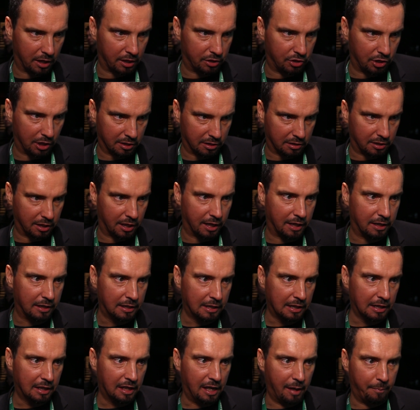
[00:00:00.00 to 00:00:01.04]
just
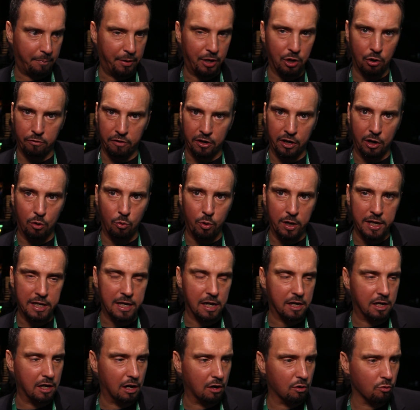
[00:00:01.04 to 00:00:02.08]
a bit over a week
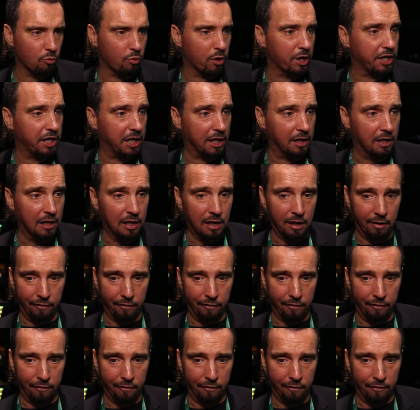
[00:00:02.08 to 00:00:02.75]
ago, where he